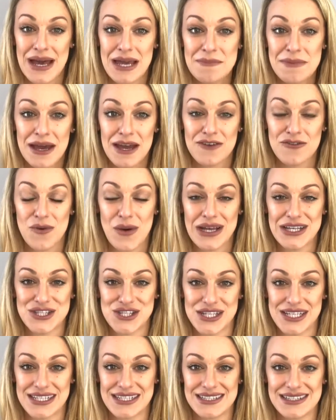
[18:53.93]
pair of white
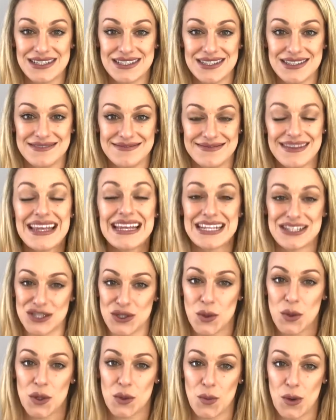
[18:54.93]
jeans, they need to
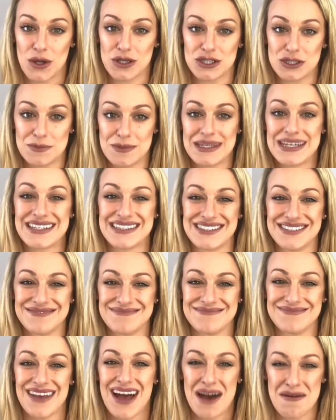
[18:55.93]
go in the wash, because
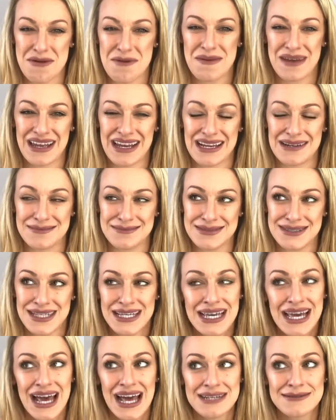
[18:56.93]
I'm a bit
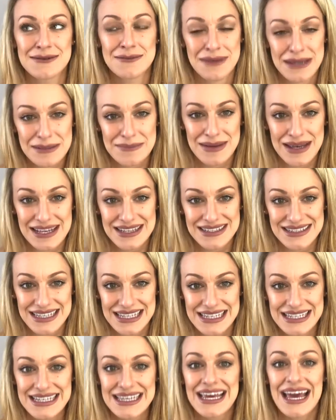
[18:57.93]
clumsy and I'm a bit
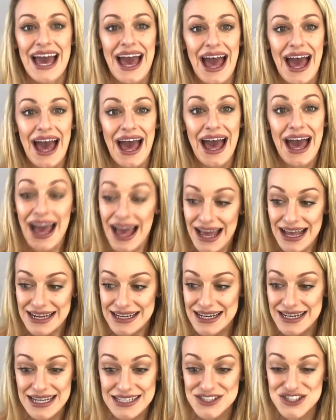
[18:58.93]
messy.
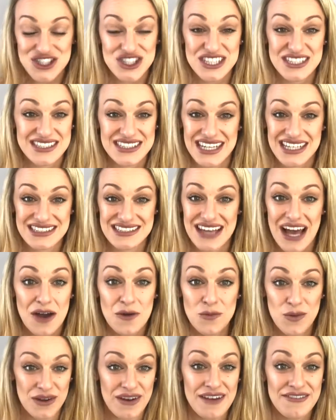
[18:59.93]
And I like to just sit
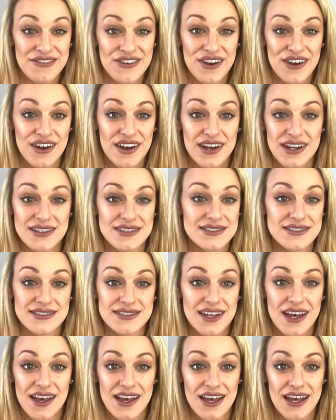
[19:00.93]
down wherever,
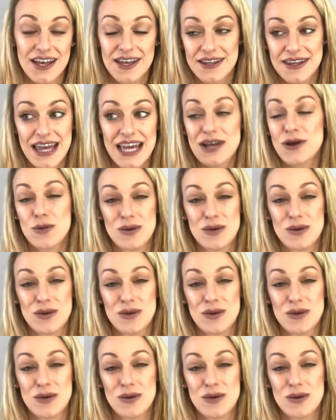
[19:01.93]
and they